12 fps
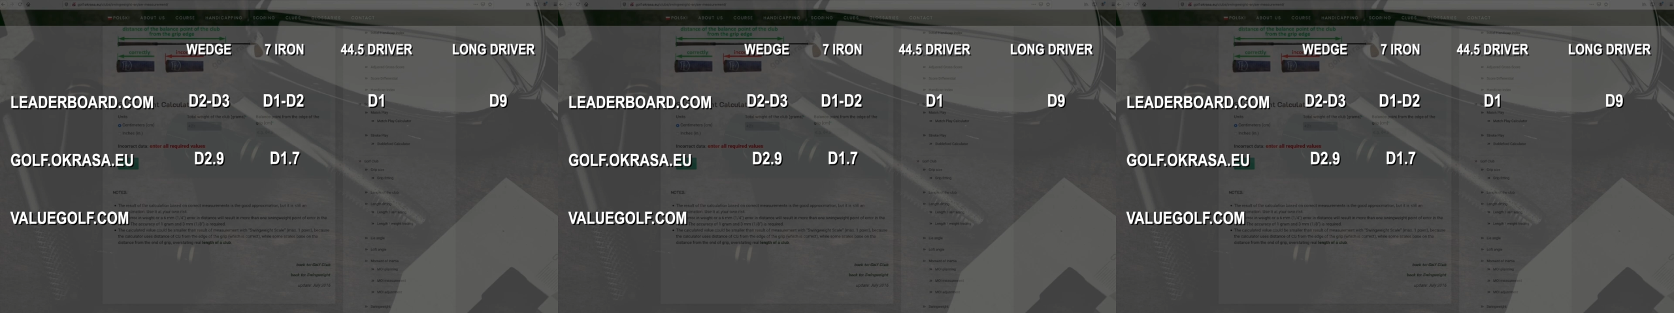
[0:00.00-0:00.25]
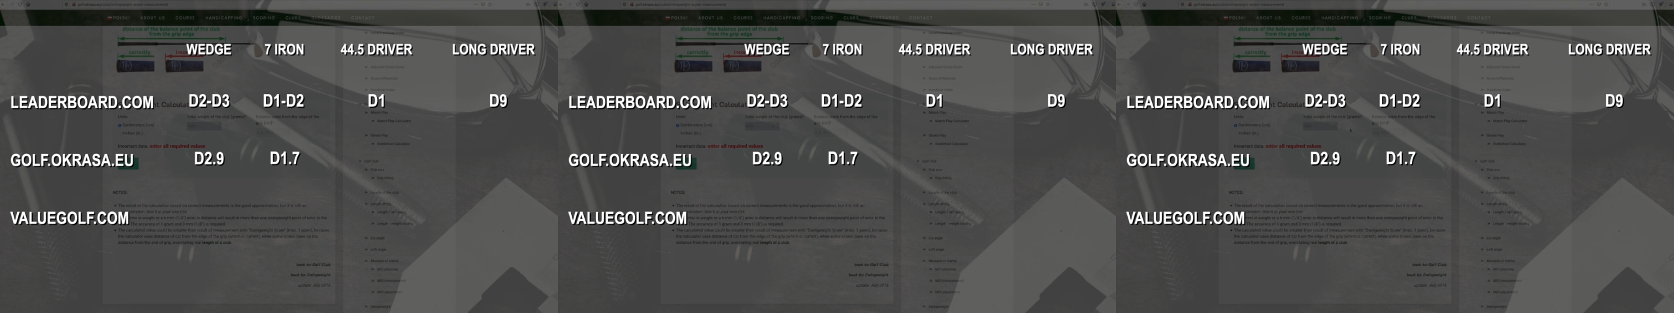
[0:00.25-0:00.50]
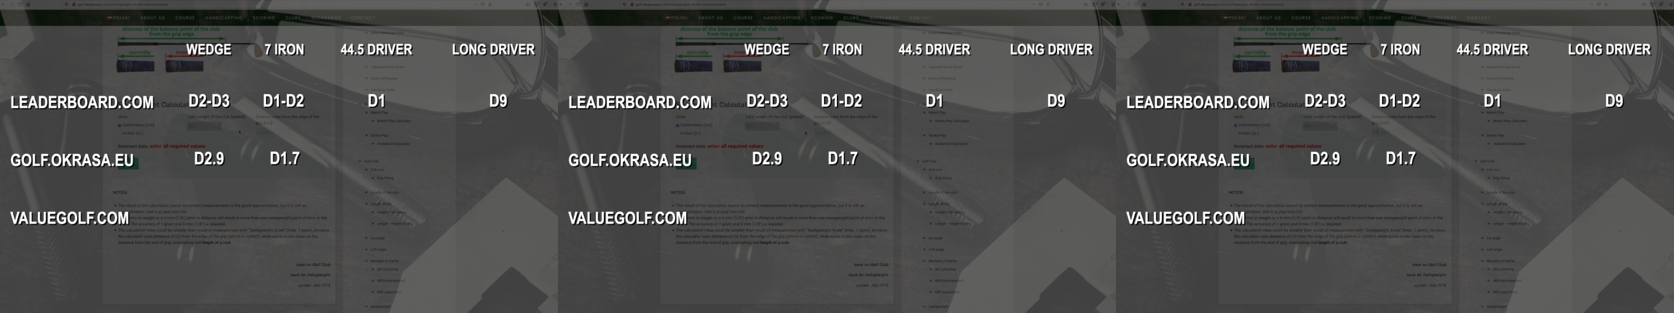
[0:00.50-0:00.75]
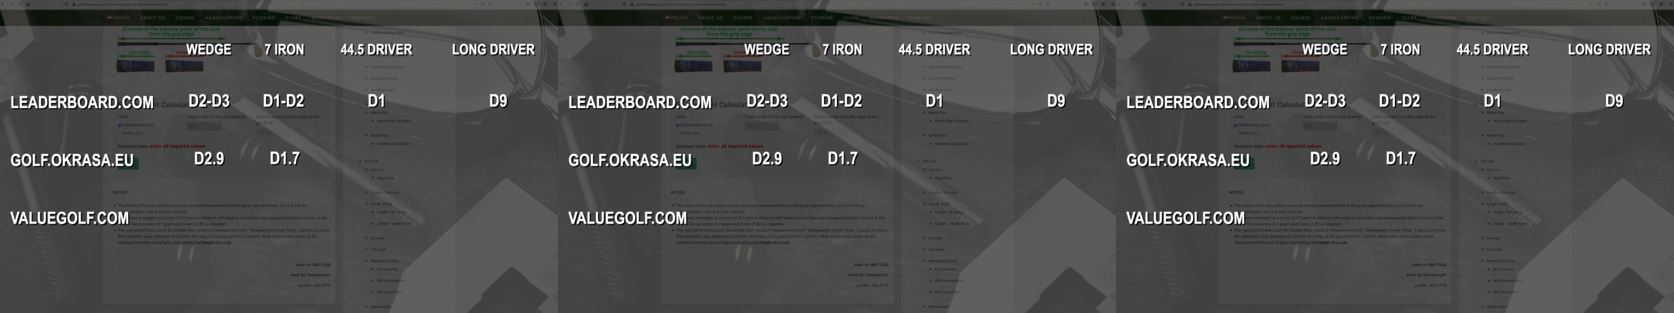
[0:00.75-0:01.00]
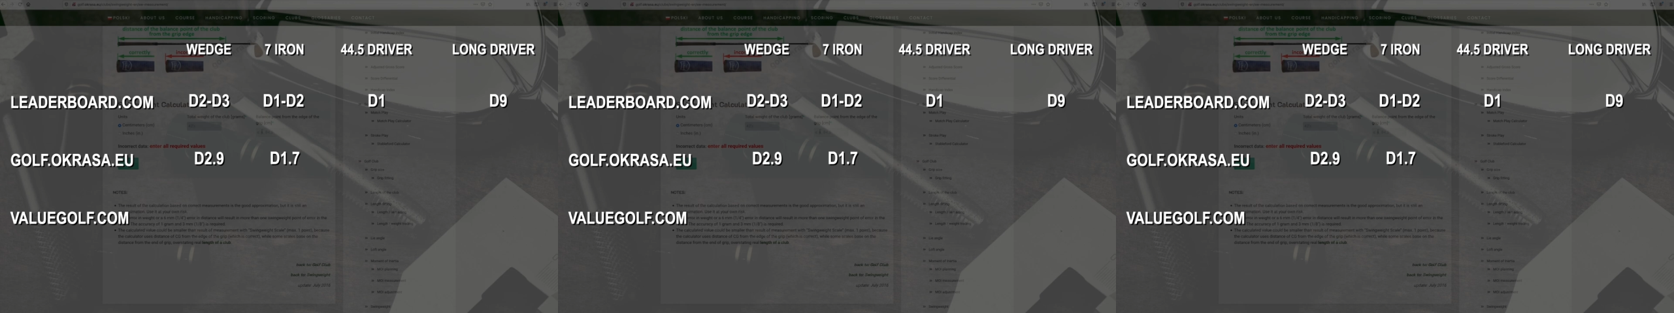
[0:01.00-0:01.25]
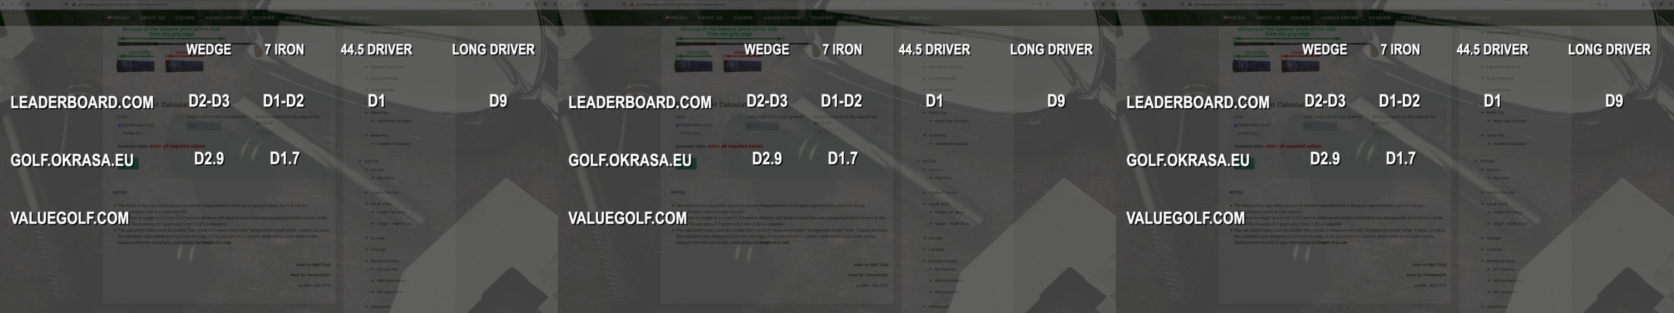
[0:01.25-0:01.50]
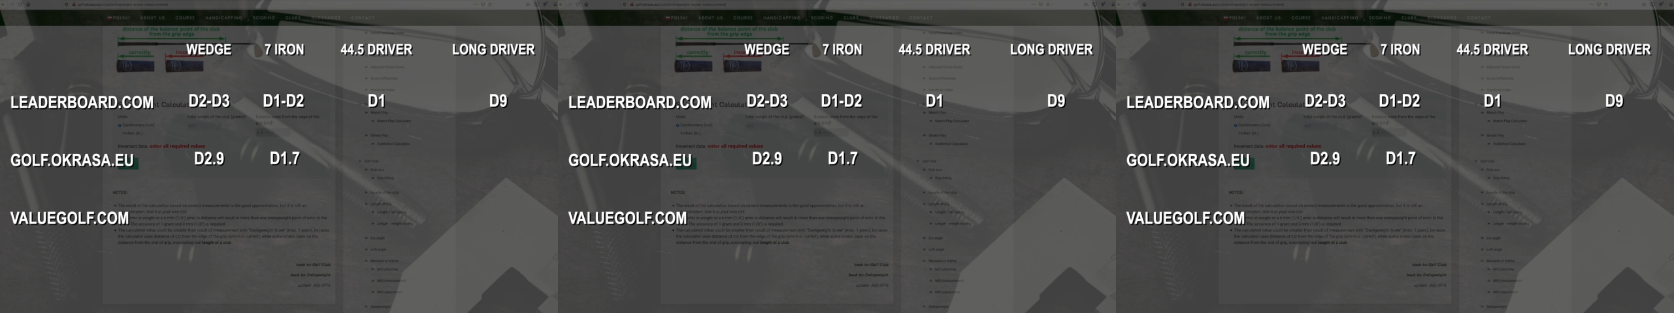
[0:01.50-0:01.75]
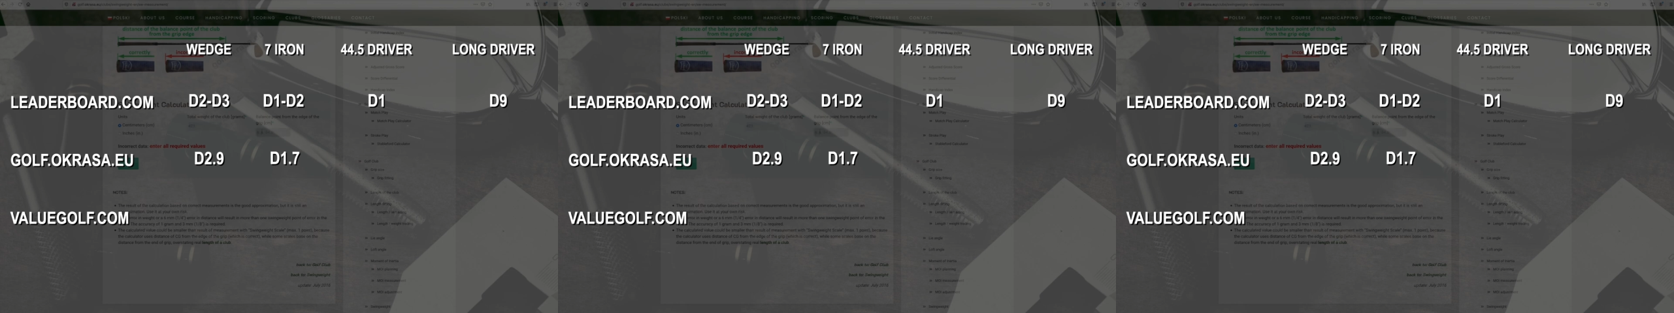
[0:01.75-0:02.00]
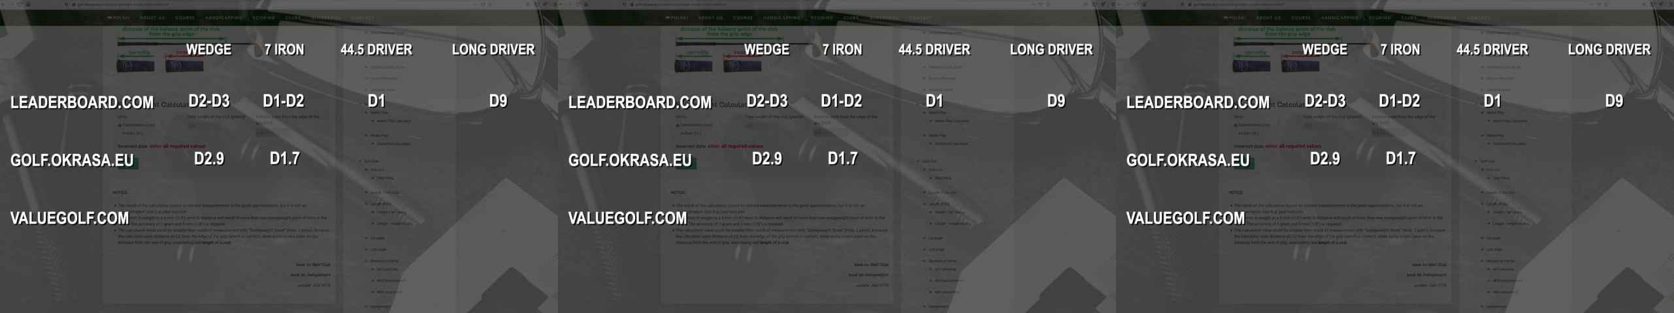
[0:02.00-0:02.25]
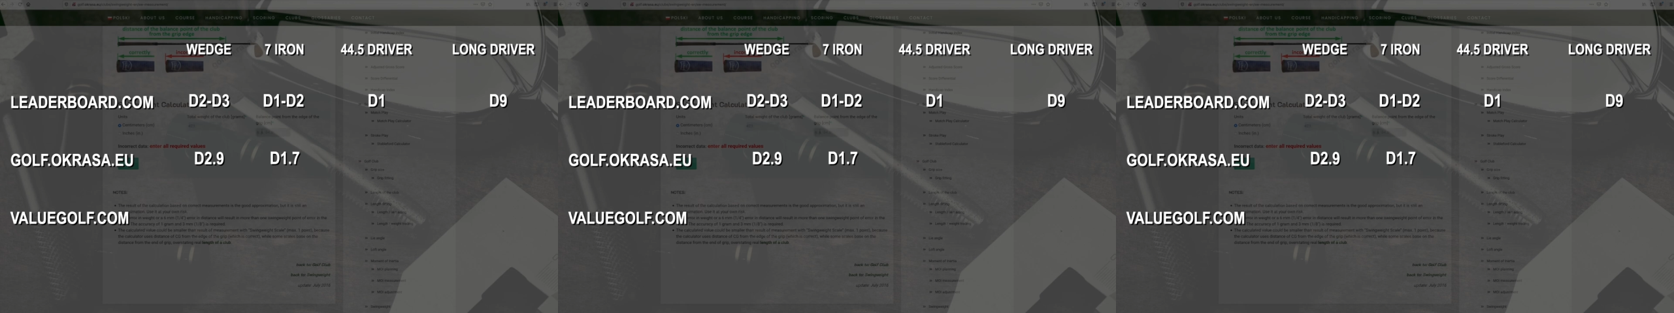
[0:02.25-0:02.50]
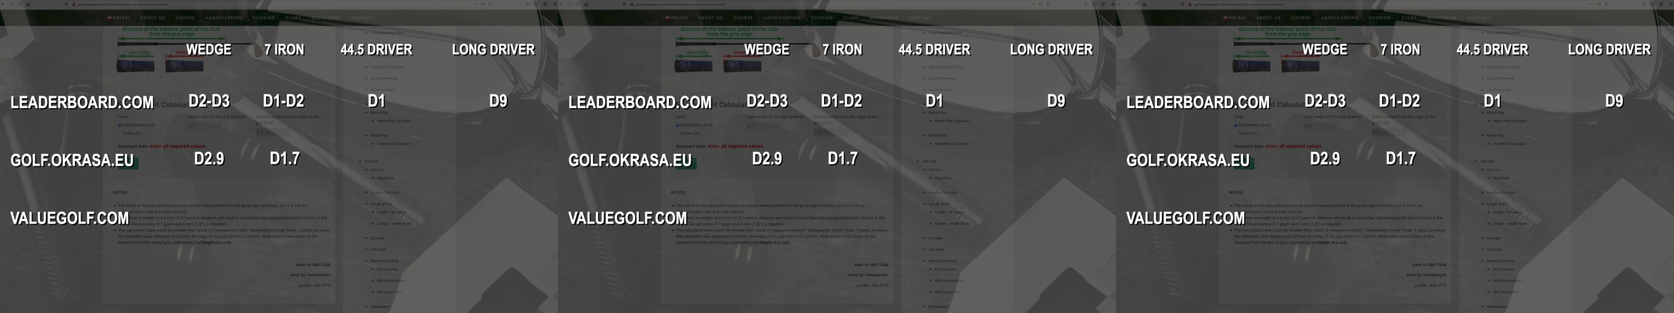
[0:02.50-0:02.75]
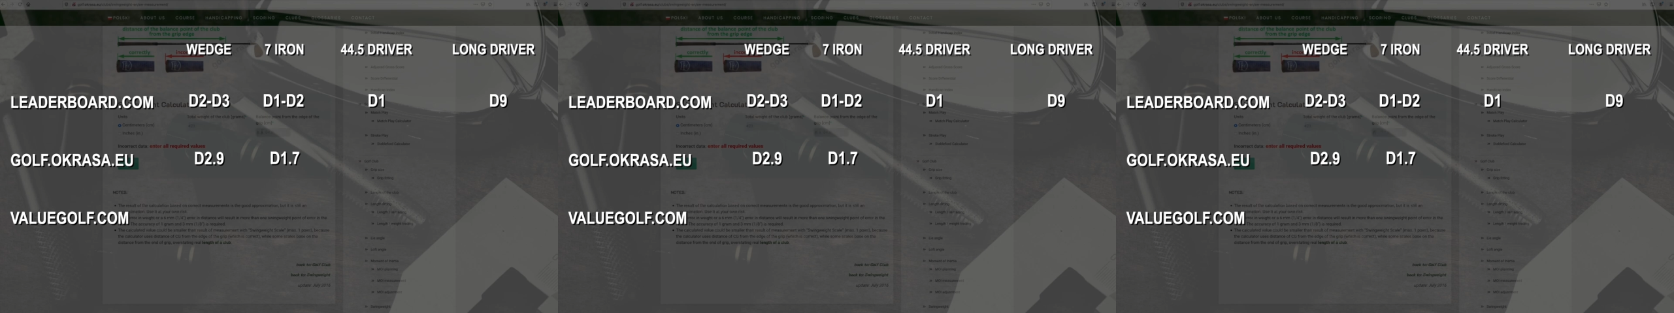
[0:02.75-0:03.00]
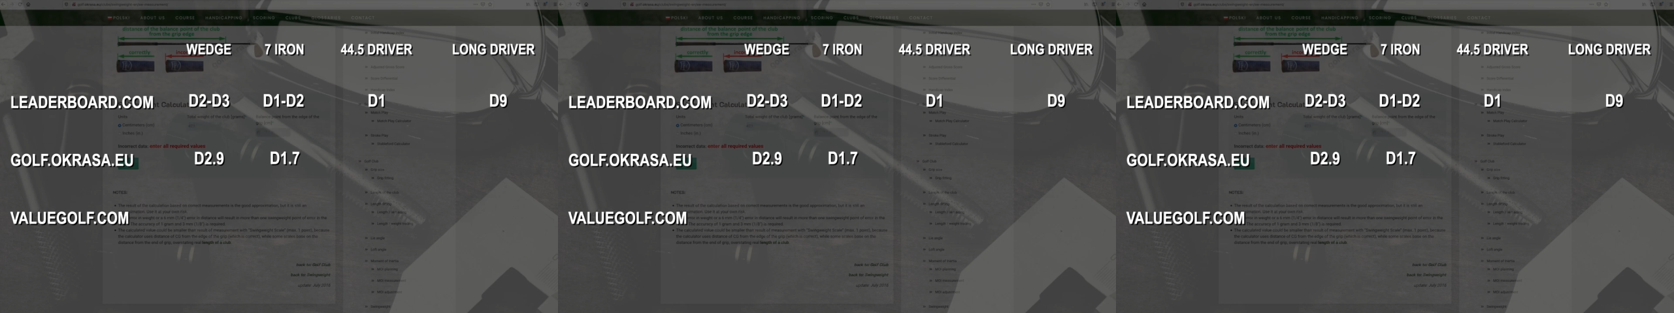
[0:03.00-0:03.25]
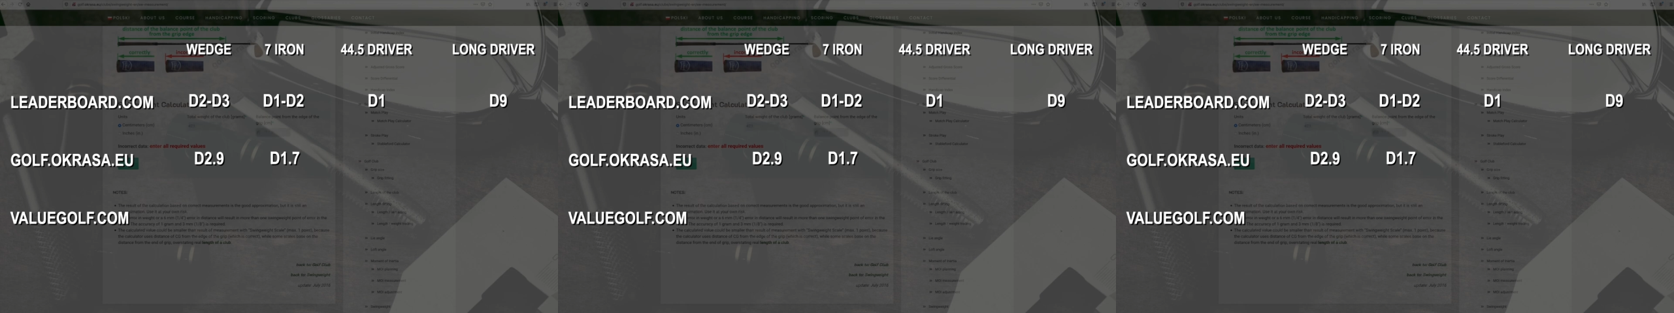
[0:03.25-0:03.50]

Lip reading: [unreadable: no face in view]